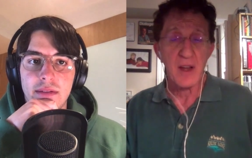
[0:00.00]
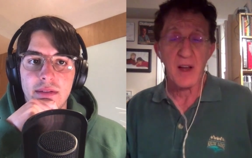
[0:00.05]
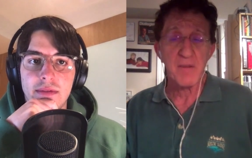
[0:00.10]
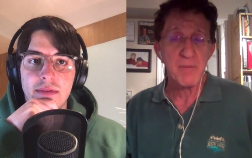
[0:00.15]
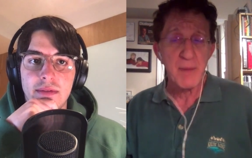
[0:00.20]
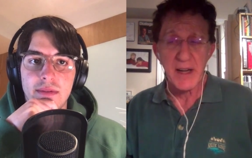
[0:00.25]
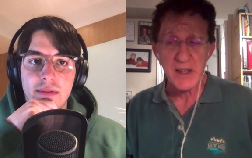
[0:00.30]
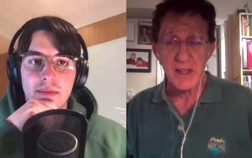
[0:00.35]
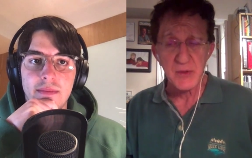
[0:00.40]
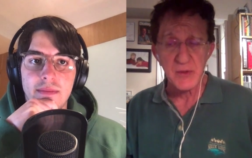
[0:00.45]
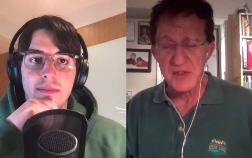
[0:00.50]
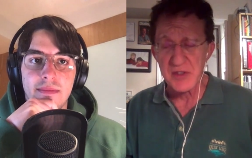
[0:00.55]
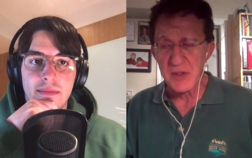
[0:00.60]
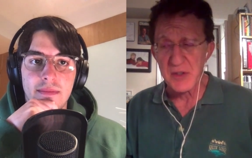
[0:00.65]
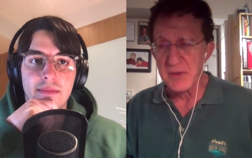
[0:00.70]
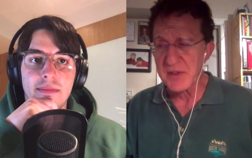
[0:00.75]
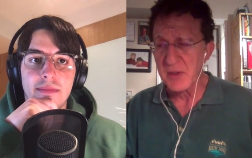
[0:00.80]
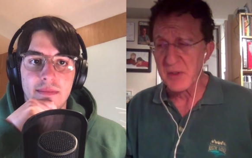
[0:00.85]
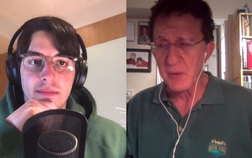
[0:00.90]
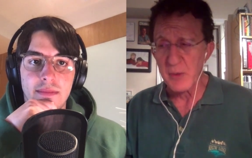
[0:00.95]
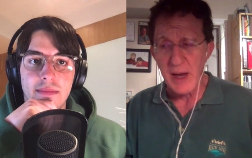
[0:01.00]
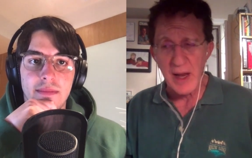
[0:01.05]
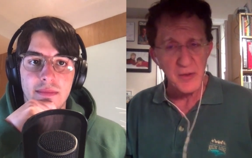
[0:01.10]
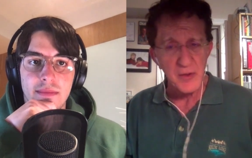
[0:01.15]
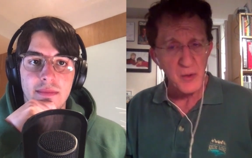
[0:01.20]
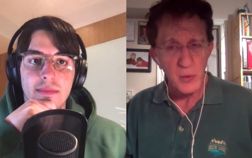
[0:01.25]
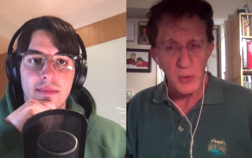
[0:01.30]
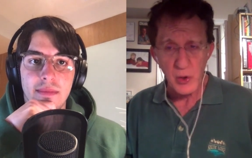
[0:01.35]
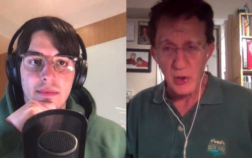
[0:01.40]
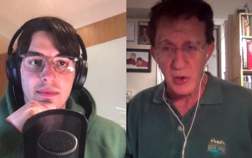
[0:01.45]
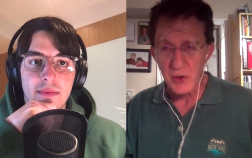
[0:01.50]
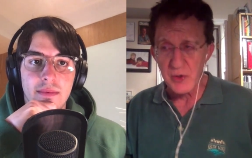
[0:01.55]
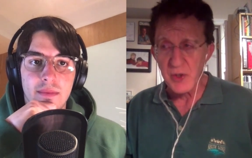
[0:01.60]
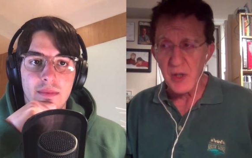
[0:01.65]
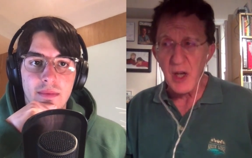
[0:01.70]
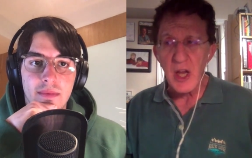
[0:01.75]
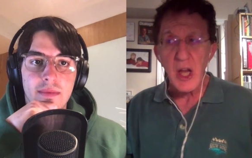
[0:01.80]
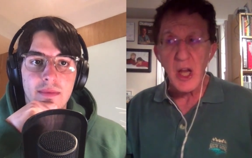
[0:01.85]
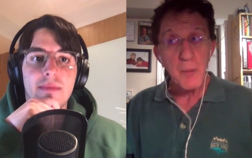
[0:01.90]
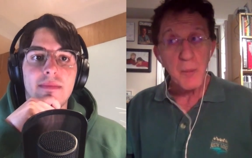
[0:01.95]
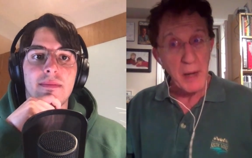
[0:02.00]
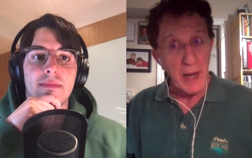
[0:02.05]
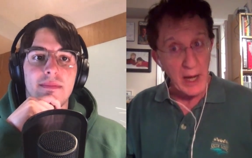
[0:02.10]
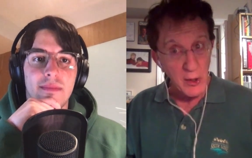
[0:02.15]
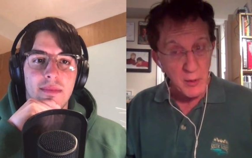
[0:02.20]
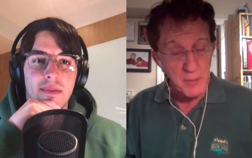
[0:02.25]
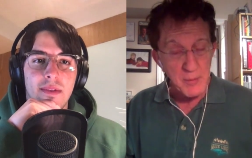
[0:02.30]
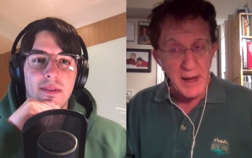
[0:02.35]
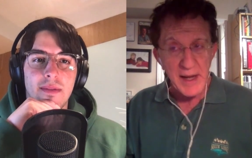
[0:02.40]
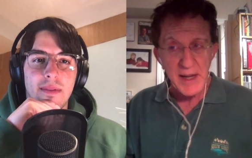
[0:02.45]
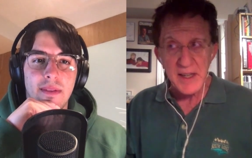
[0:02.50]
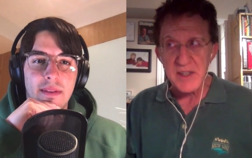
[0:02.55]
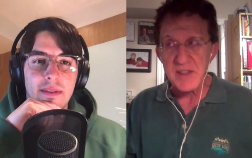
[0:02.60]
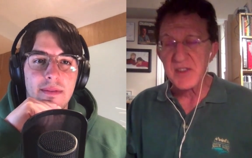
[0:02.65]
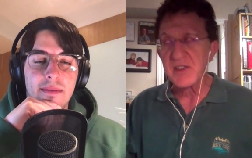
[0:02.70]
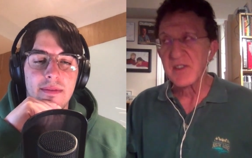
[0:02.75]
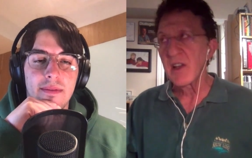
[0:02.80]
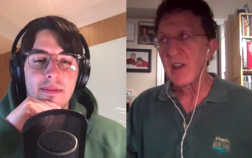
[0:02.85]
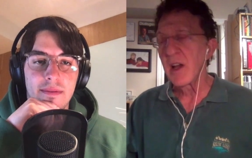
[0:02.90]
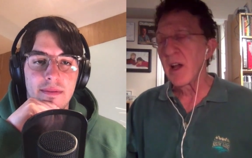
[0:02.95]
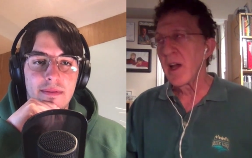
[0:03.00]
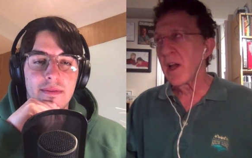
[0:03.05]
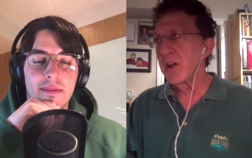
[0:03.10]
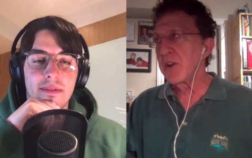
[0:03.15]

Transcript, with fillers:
Speaker 1: medical students around the world, paramedics,